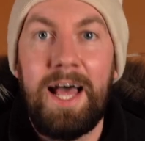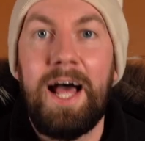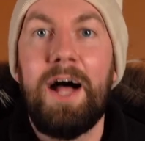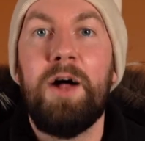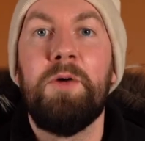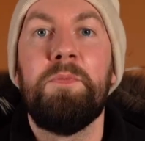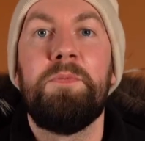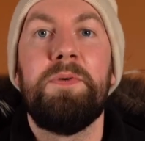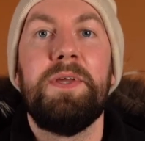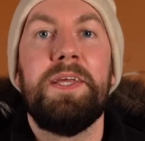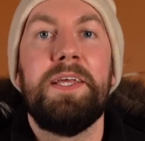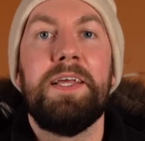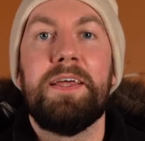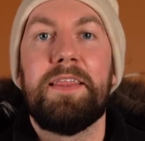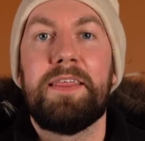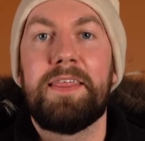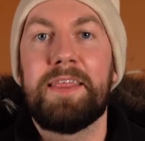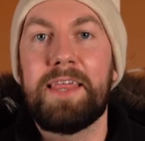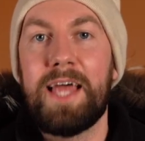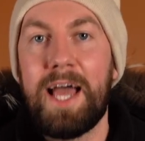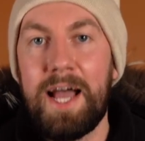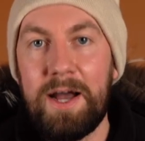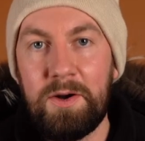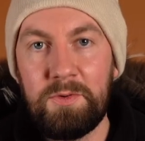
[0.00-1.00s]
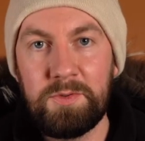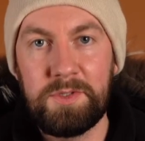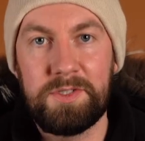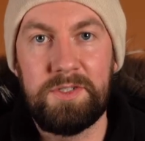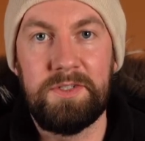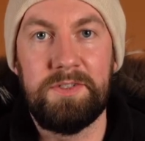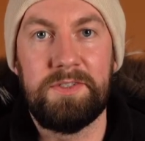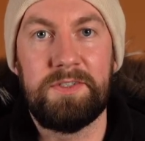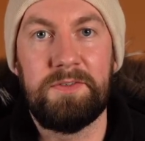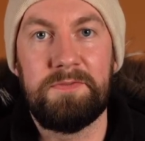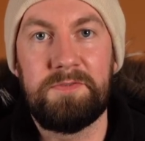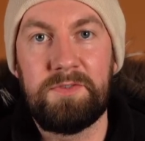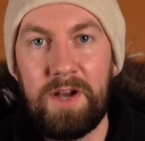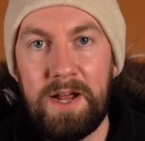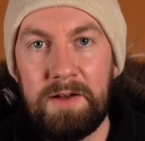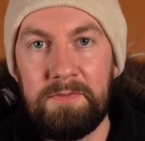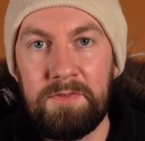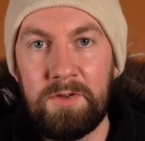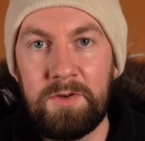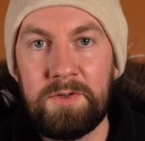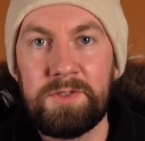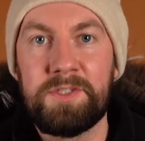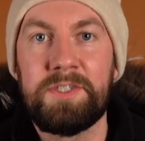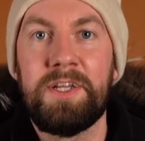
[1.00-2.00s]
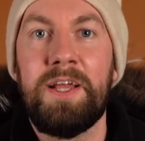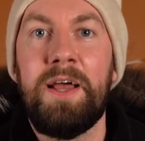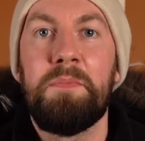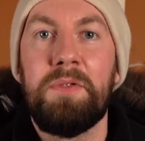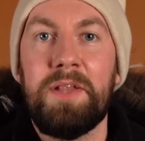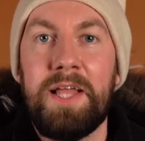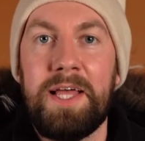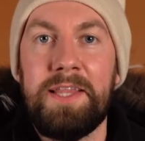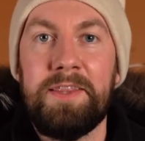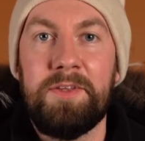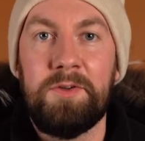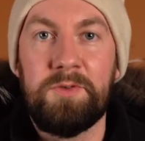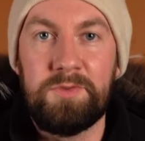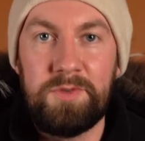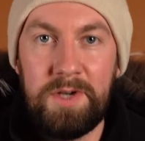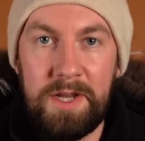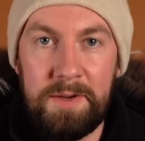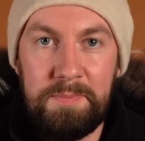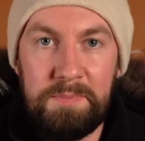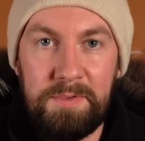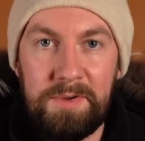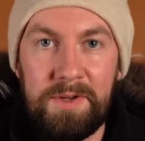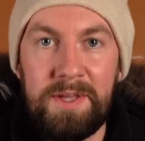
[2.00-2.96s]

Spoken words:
helping thousands of travelers plan their trip.